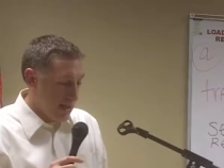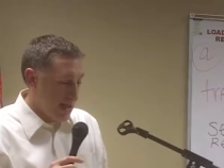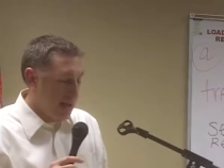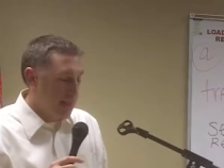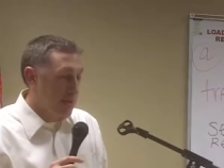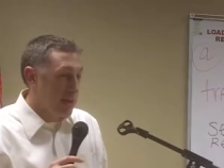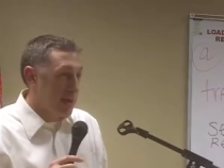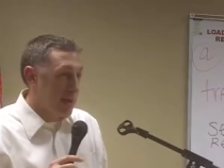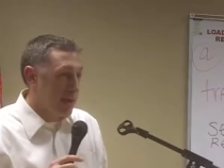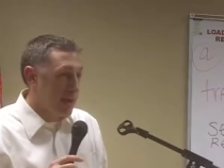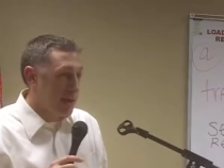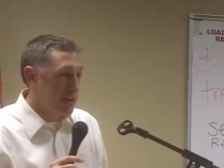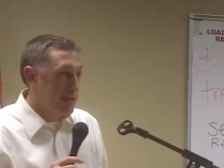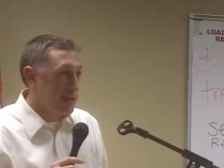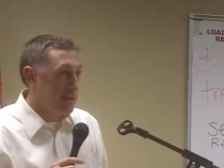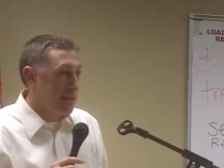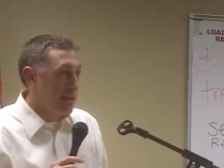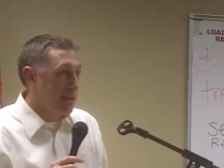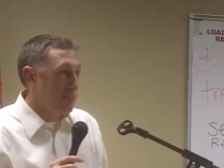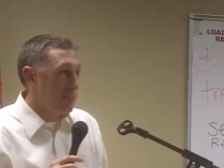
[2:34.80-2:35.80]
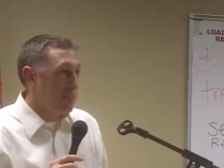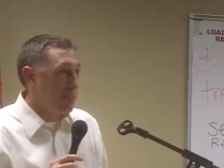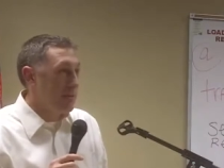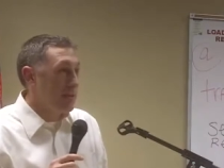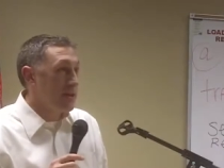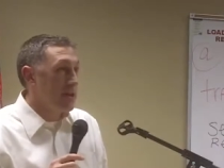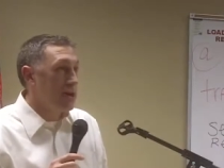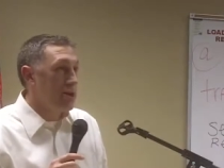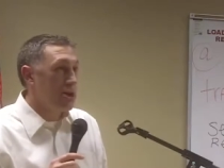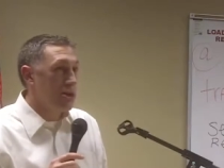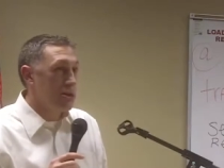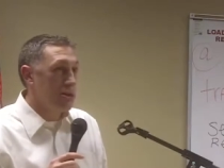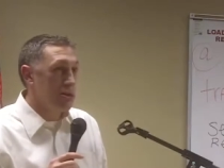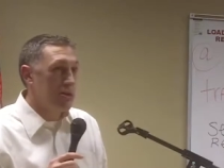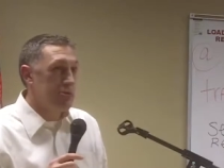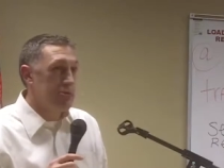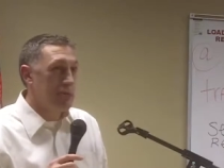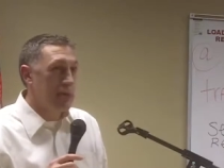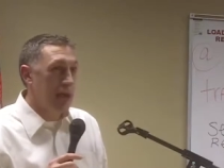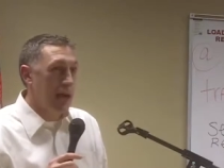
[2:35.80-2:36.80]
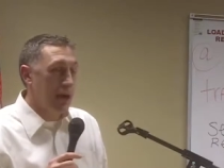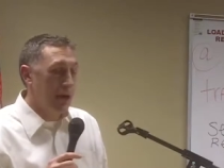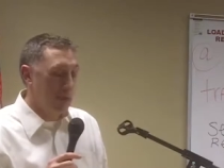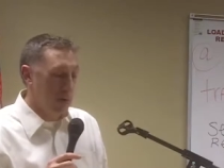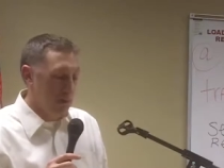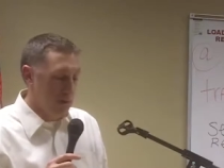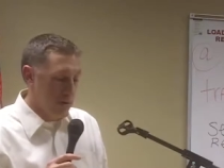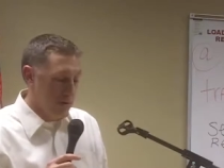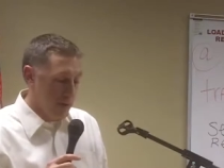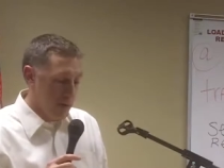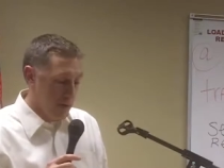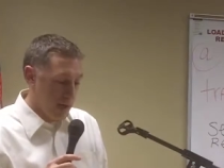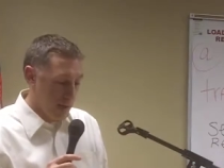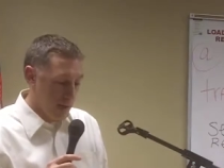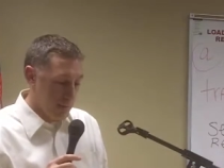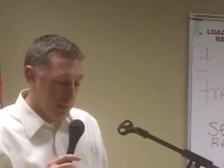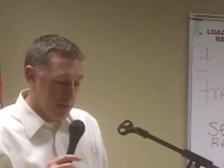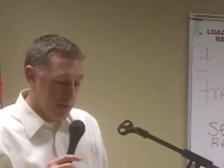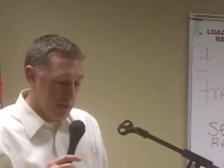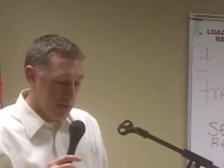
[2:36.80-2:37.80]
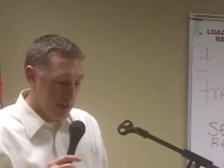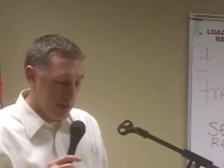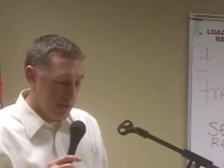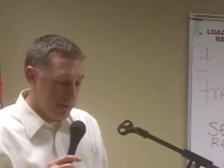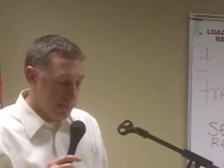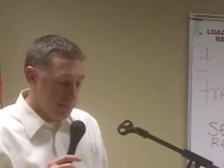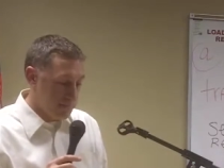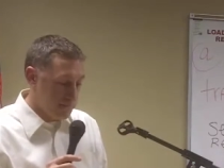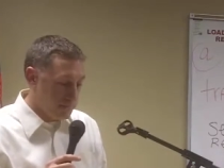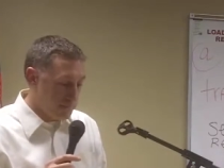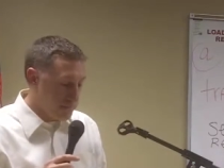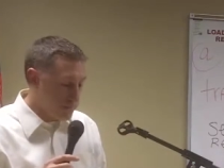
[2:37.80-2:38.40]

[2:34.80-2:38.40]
and then I'm going to get to the, the good news and how we're going to accomplish that.